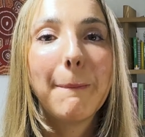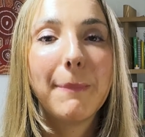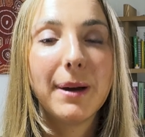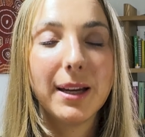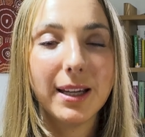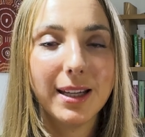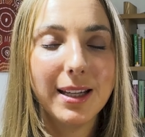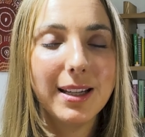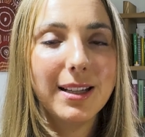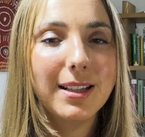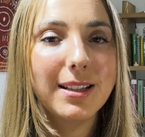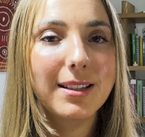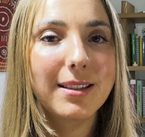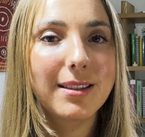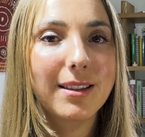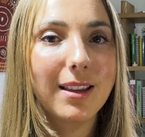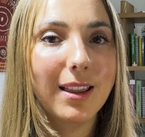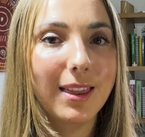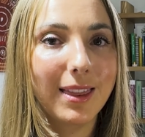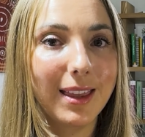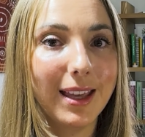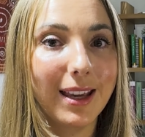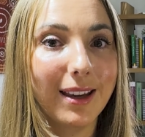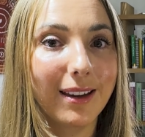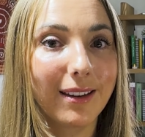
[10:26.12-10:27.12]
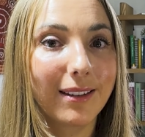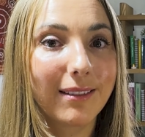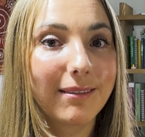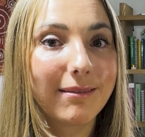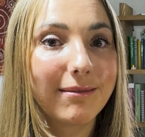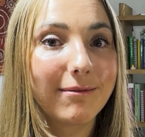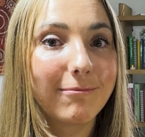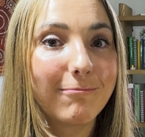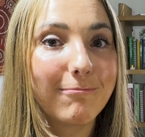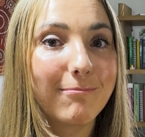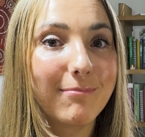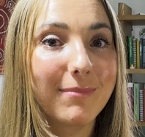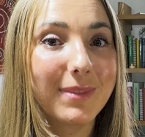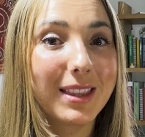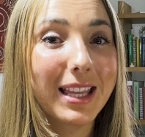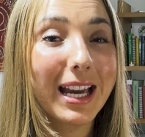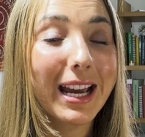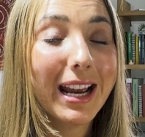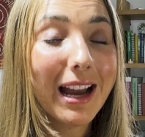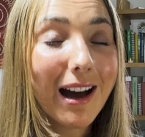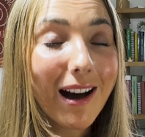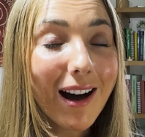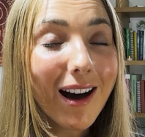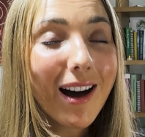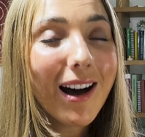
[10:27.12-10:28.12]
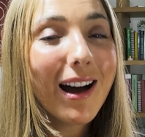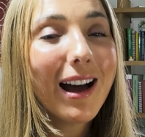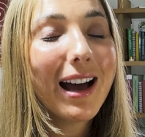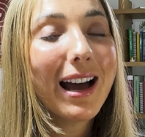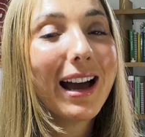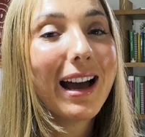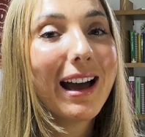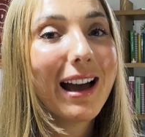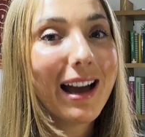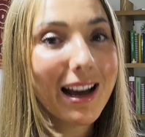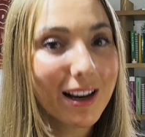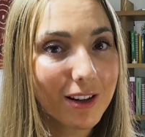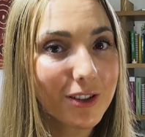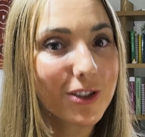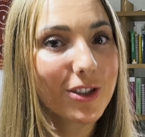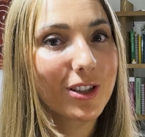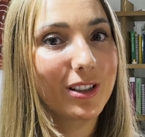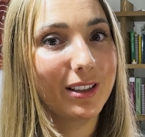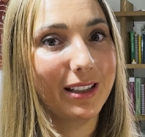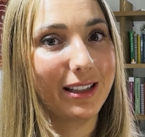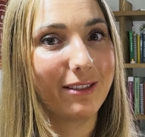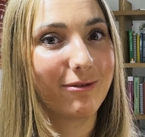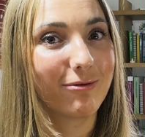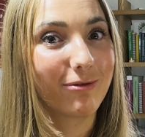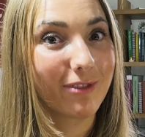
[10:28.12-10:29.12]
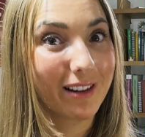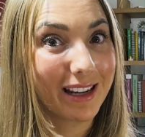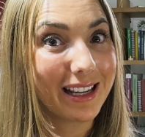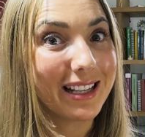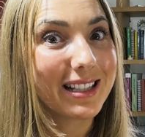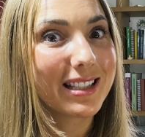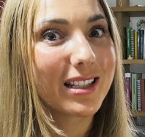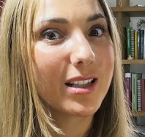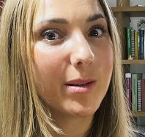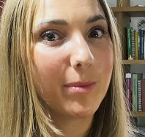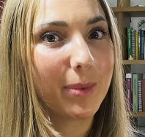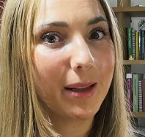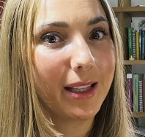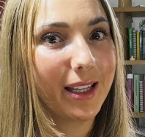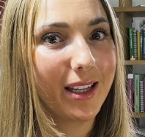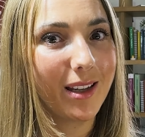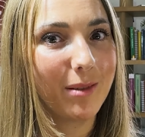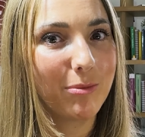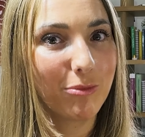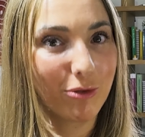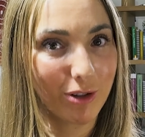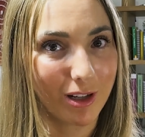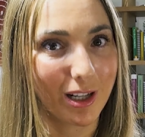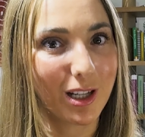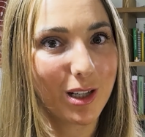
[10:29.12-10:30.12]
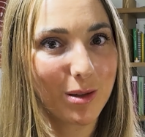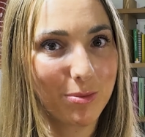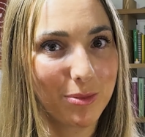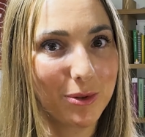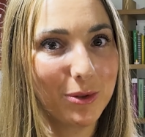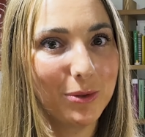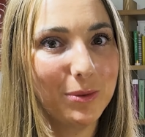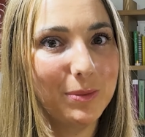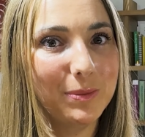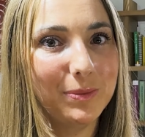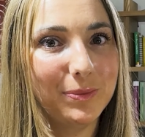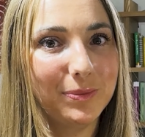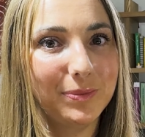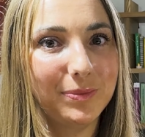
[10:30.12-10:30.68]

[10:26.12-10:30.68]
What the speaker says: But here's the thing, they are actually reasonably predictable,